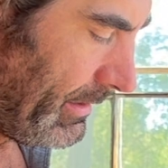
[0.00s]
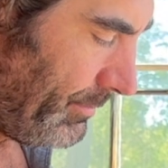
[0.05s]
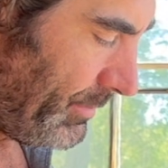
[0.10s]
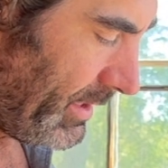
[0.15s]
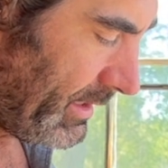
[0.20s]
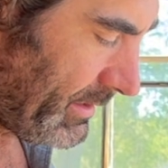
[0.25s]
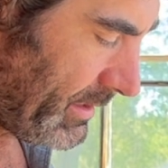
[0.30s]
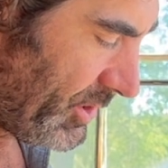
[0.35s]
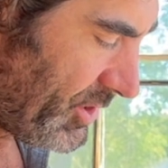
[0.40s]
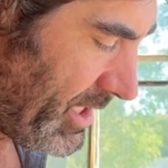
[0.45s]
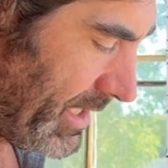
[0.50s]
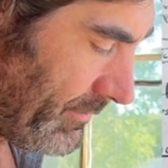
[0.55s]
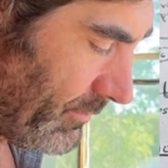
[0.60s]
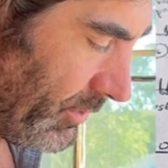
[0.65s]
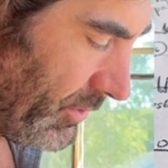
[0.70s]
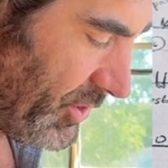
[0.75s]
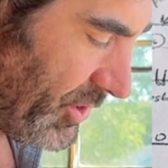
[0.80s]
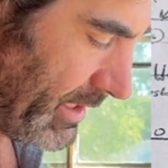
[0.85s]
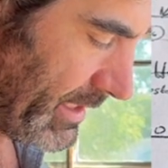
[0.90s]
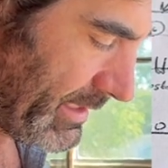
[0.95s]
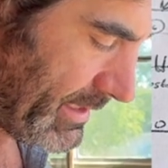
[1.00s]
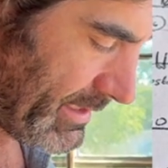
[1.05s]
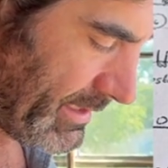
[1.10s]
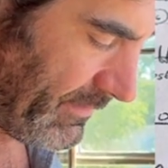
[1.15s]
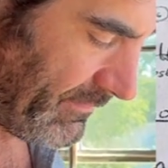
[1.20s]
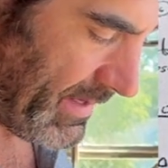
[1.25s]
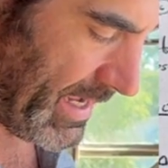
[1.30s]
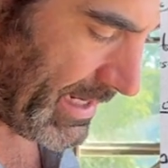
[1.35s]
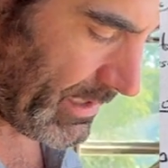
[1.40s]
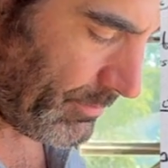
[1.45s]
But the general gist
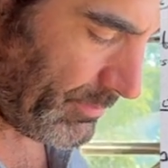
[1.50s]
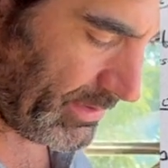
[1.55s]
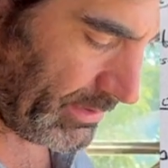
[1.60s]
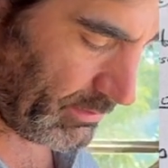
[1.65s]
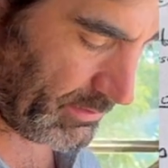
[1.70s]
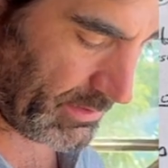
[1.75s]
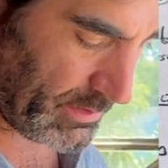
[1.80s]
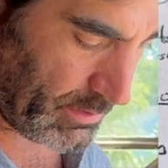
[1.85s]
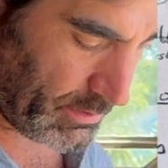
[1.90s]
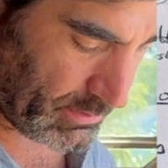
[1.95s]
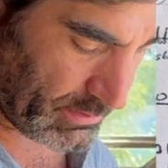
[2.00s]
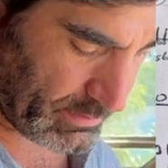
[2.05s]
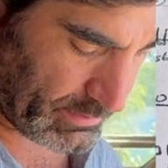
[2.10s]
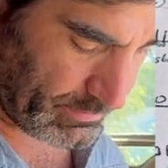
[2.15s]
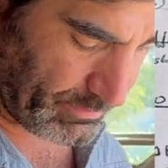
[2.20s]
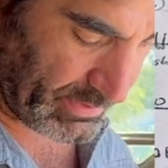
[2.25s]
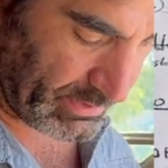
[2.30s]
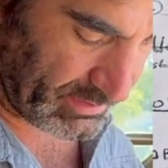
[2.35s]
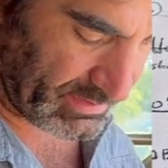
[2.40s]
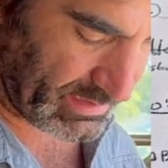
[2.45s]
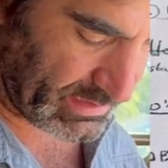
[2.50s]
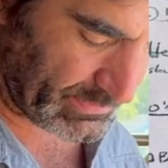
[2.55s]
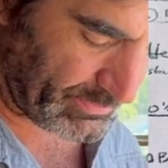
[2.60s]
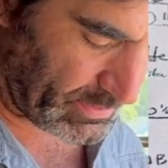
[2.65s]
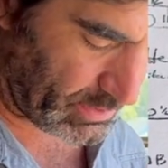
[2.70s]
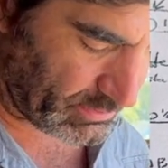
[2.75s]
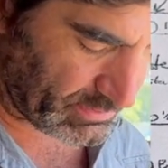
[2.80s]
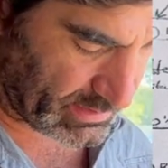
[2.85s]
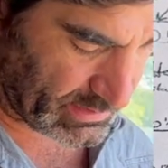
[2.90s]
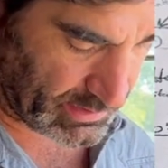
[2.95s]
of how to build these
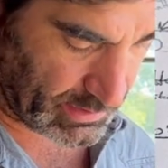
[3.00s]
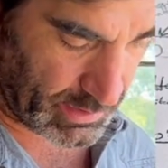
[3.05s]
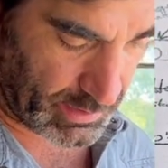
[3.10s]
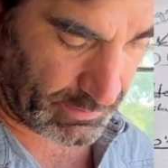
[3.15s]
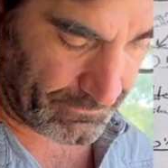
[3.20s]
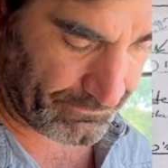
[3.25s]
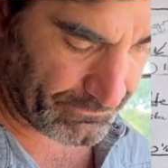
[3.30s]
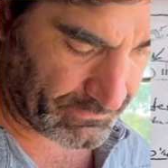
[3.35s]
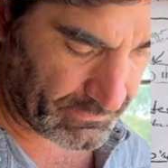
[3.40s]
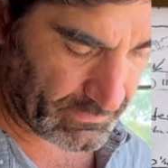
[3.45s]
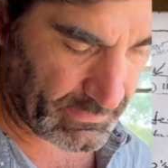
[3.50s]
boats is all